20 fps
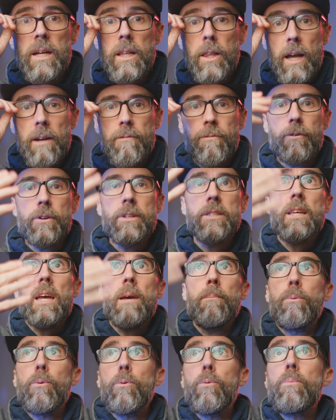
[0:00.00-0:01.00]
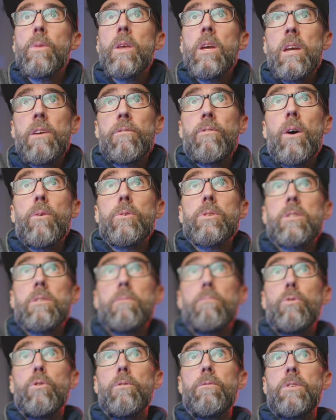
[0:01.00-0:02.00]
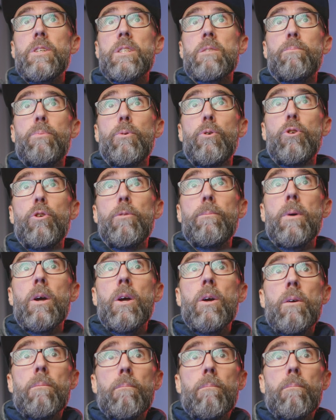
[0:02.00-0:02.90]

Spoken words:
Like for example, if I was to move this boom